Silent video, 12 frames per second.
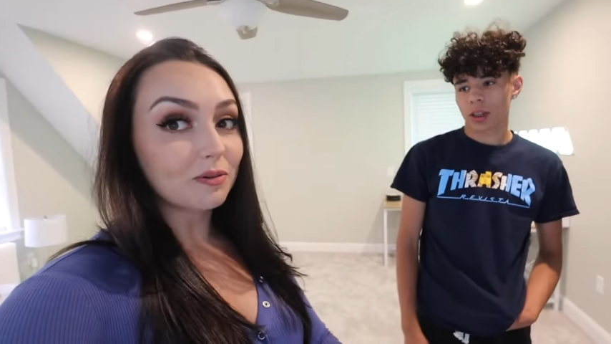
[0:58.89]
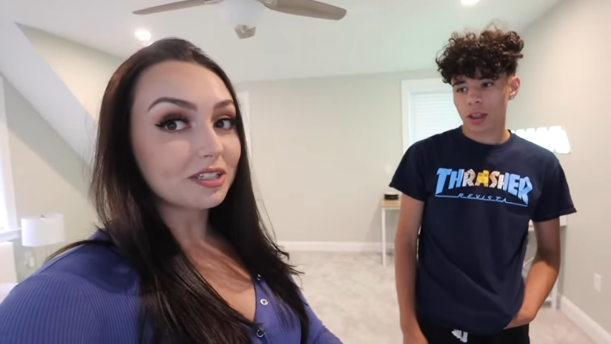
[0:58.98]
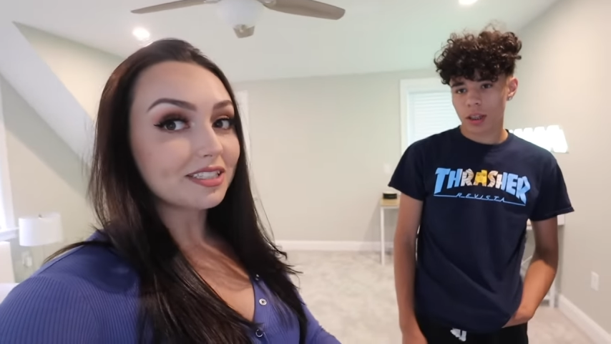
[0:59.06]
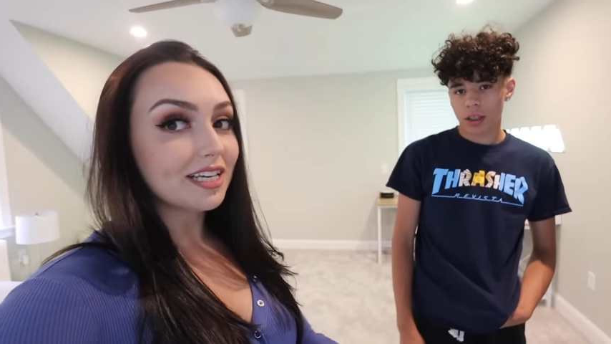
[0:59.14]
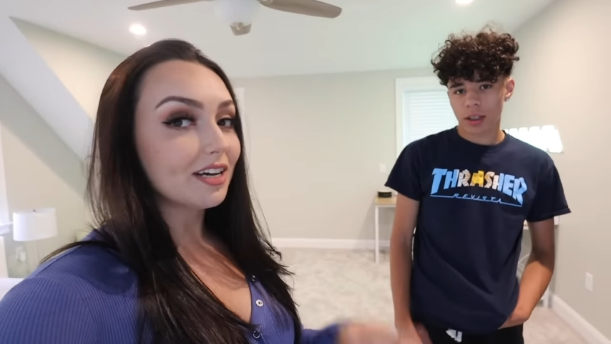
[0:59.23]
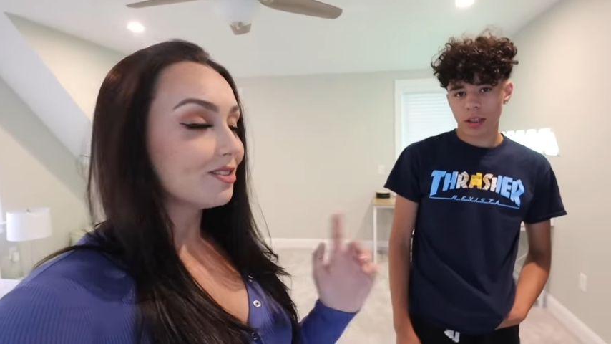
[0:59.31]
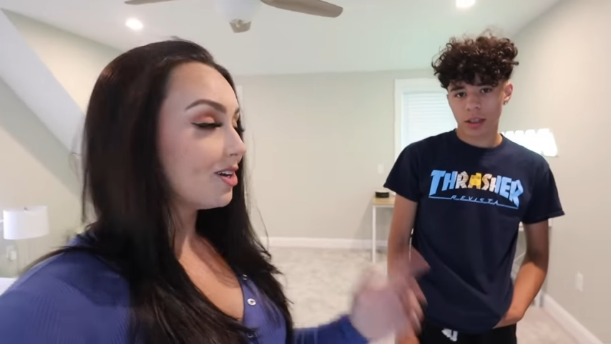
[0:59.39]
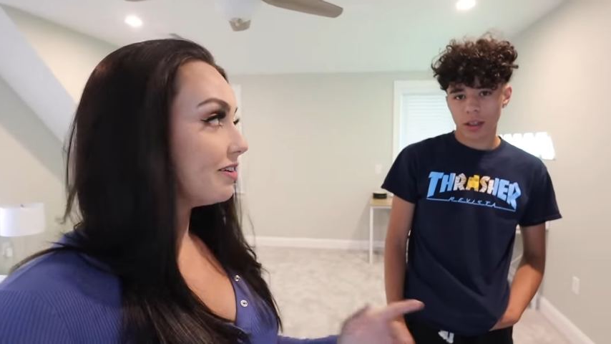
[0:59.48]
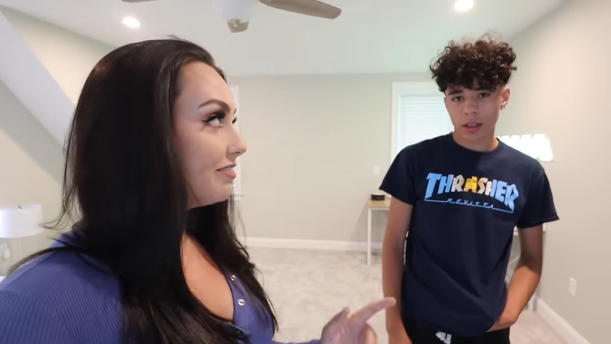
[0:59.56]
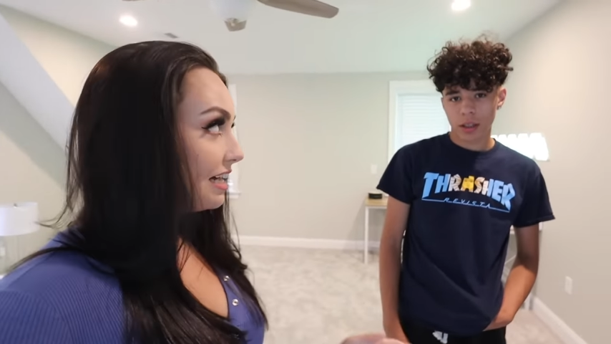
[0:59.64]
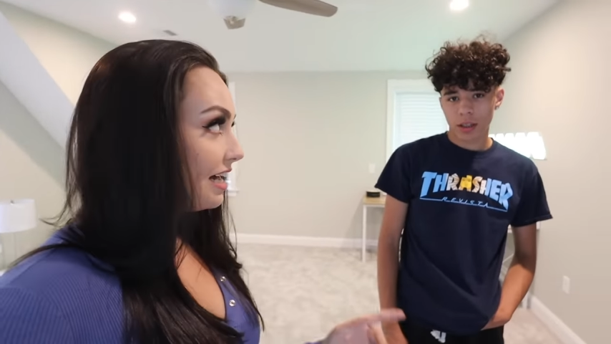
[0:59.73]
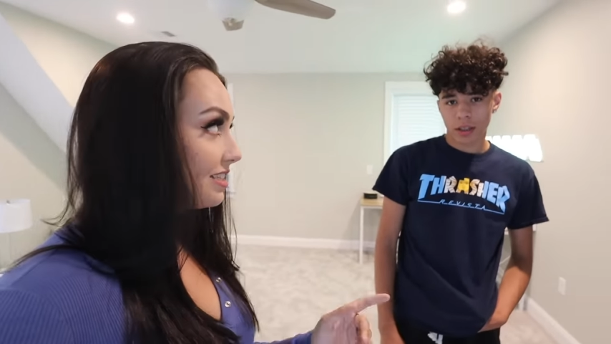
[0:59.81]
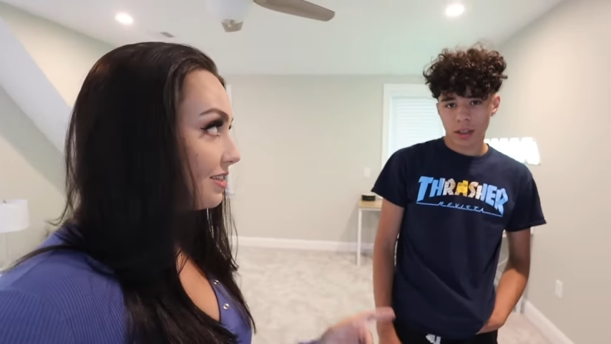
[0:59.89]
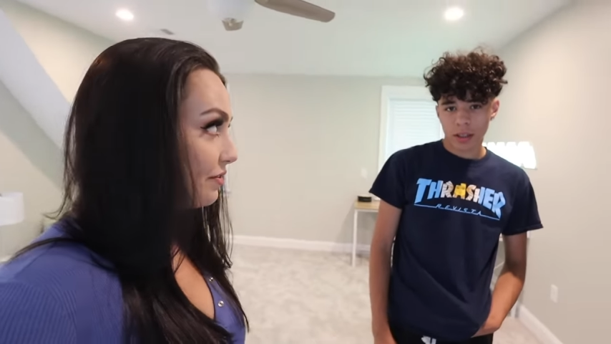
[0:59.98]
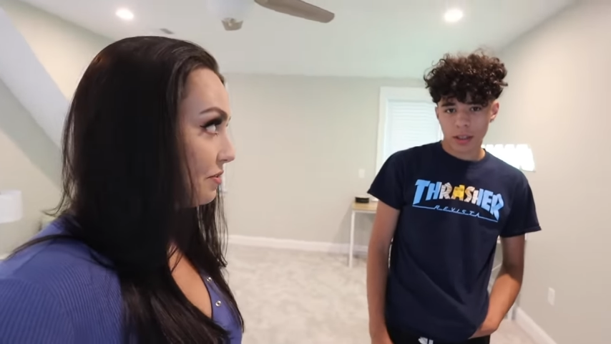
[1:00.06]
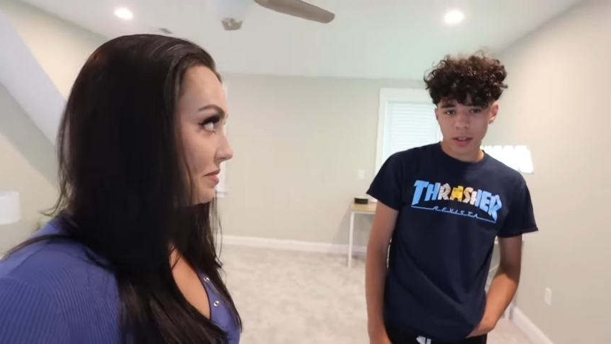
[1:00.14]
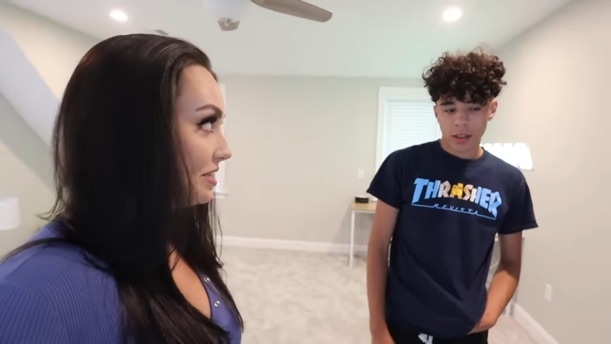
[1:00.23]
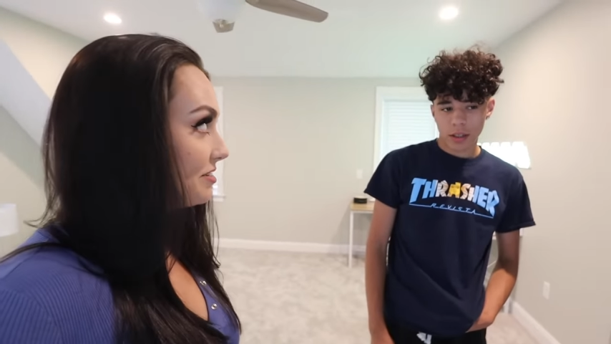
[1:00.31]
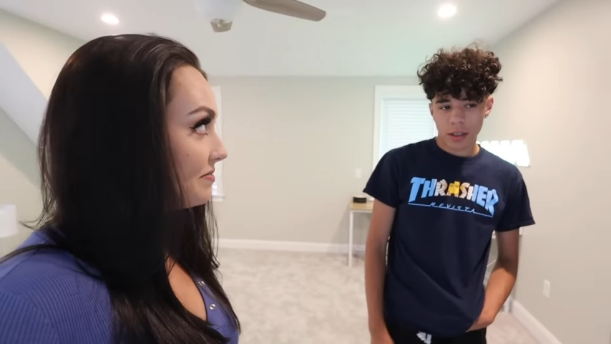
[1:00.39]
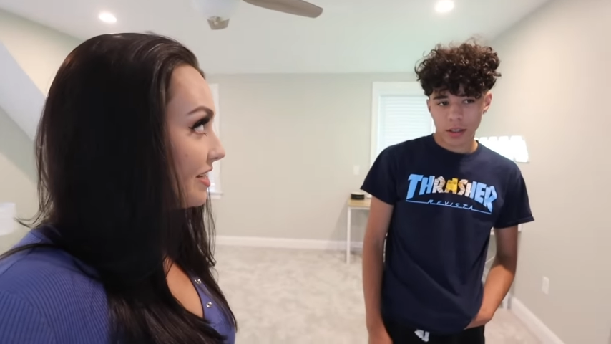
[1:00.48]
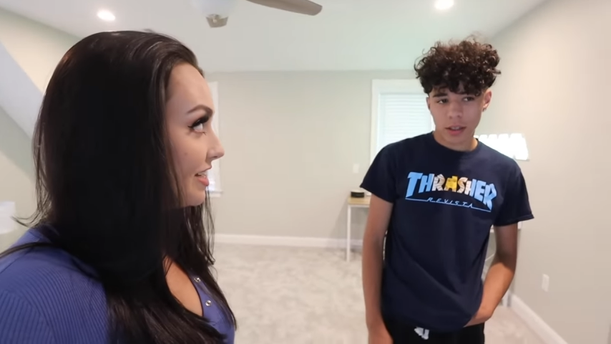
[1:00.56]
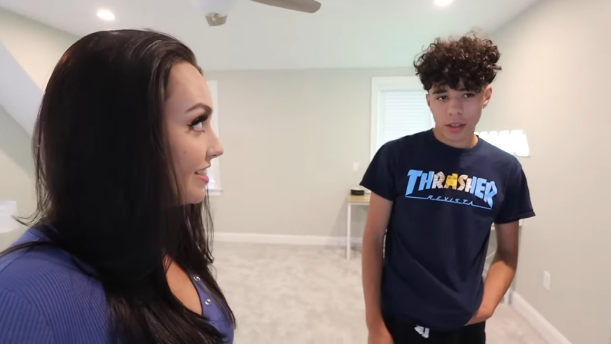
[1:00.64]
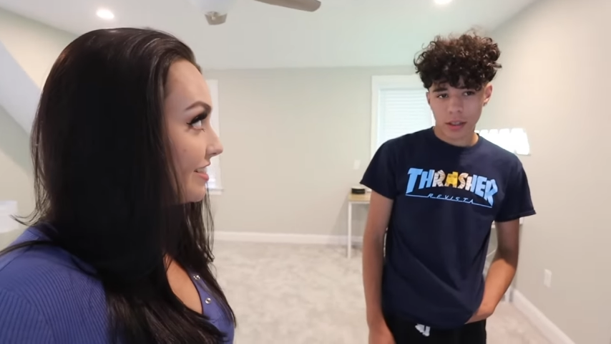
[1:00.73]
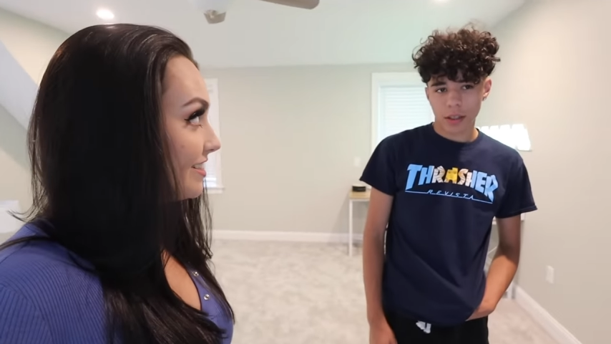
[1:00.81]
Speaker 1: want to see how Sod reacts if you're mean to
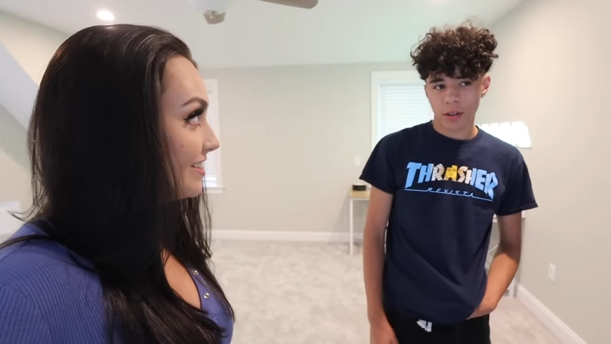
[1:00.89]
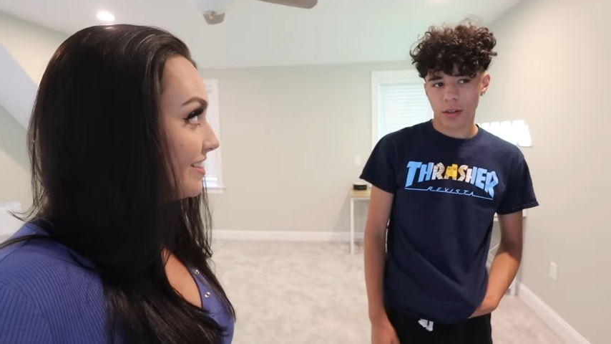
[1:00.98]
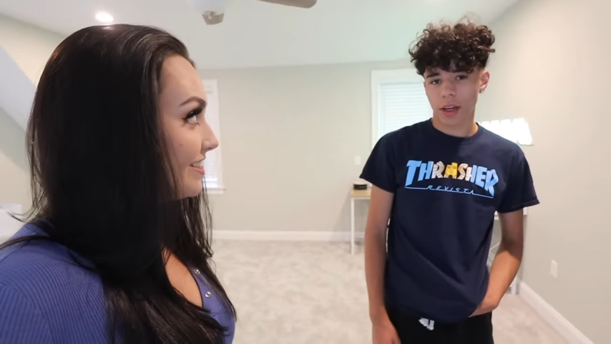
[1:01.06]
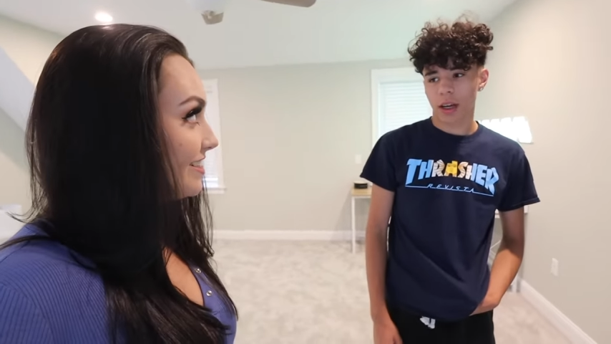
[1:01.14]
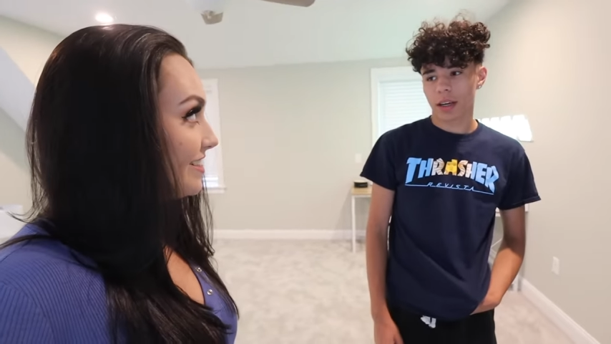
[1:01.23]
me. Okay.